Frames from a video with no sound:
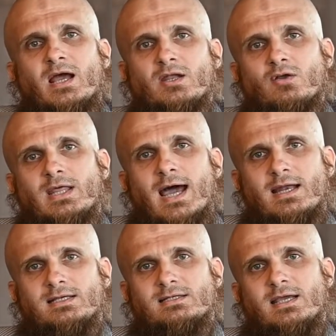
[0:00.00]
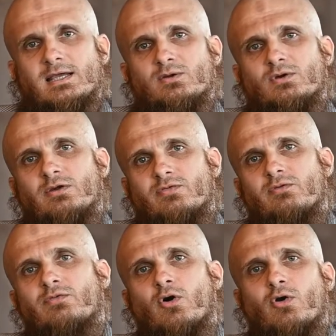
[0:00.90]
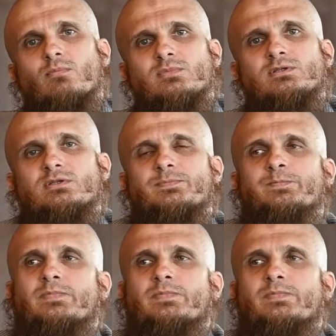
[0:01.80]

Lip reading: Now that is taken to different forums